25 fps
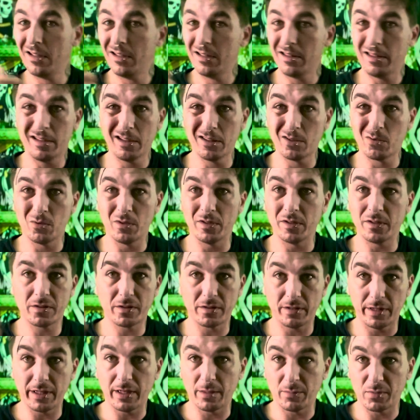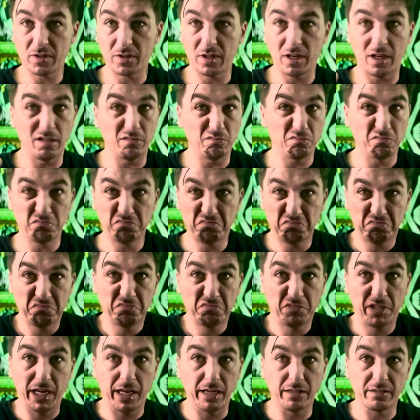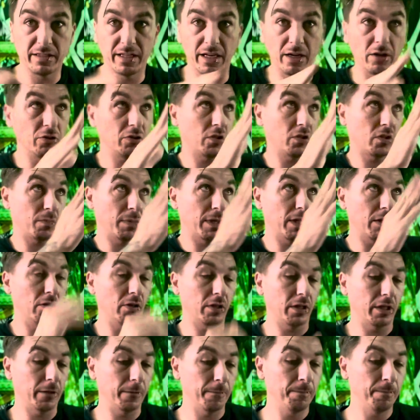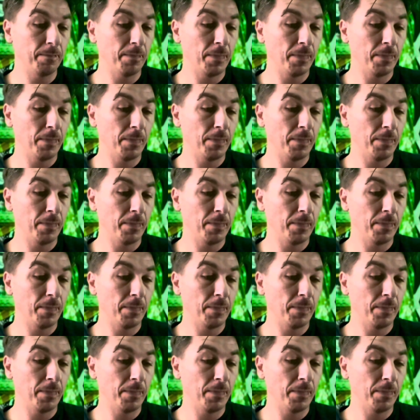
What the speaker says: The other ones, like I'm saying, can't tell just by looking.